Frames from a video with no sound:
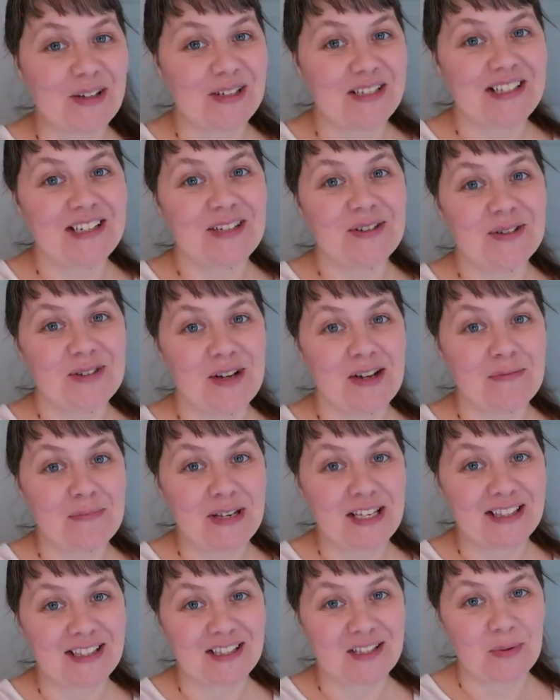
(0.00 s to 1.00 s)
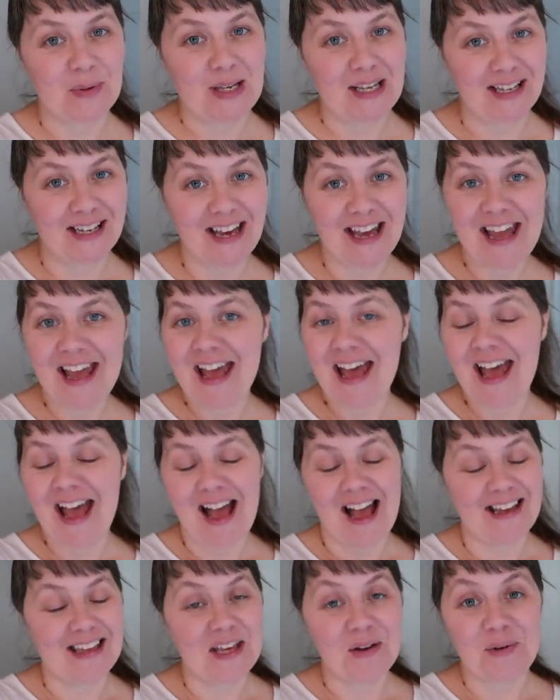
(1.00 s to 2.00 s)
good deals on meat this week.
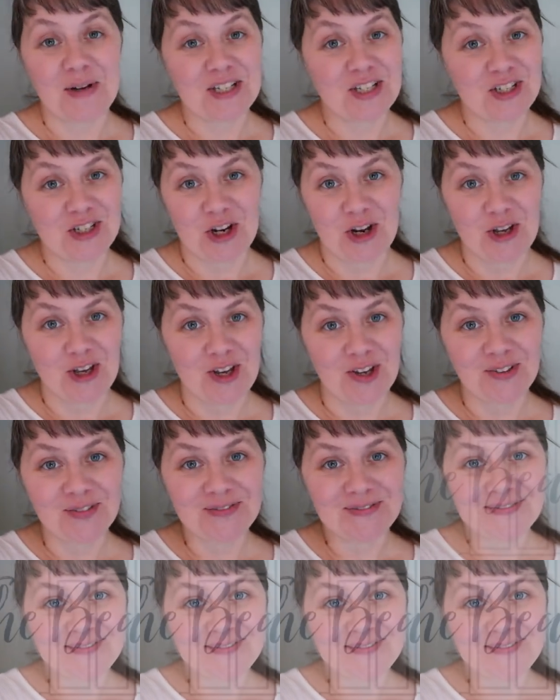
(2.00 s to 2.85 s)
I can't wait to show you.